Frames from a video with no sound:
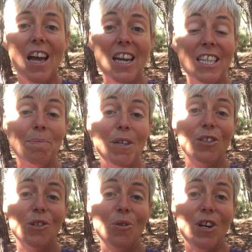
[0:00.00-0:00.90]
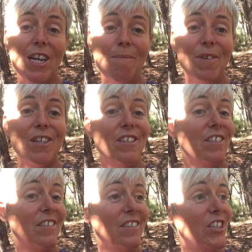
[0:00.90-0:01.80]
And it's most annoying
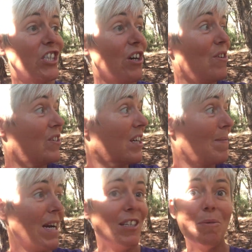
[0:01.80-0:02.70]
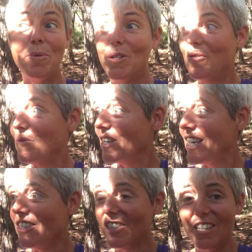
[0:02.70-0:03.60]
because I chose to come out in this beautiful
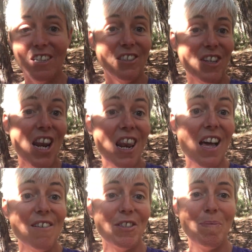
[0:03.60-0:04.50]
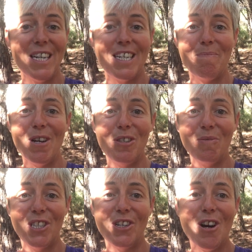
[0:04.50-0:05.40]
nature because I love spending most of
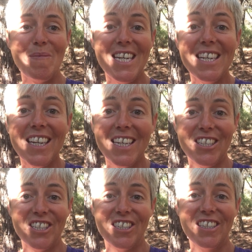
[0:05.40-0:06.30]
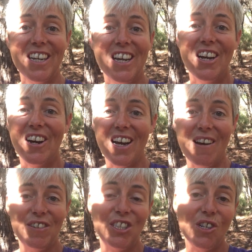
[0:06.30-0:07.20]
my time in nature. I
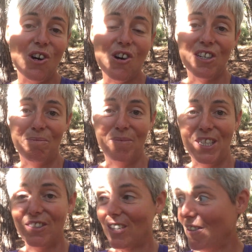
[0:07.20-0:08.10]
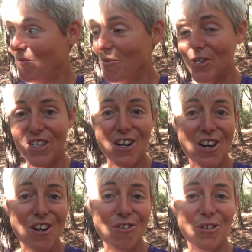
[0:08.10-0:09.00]
have a dog because I love walking
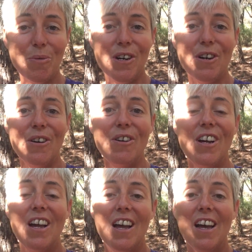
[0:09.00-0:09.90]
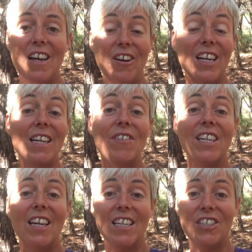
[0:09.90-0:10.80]
her as well. And I live
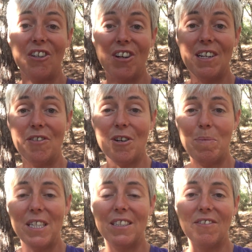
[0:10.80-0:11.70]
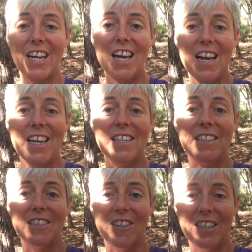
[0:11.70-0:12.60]
in nature. I live on a piece of
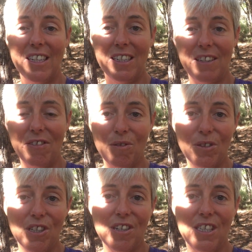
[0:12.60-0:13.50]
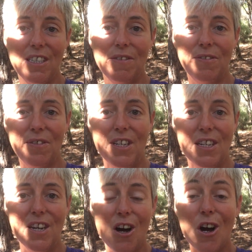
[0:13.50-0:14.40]
land and I live in an alternative
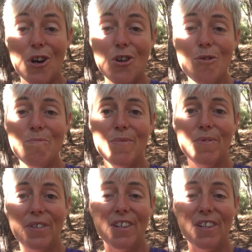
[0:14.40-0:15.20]
home.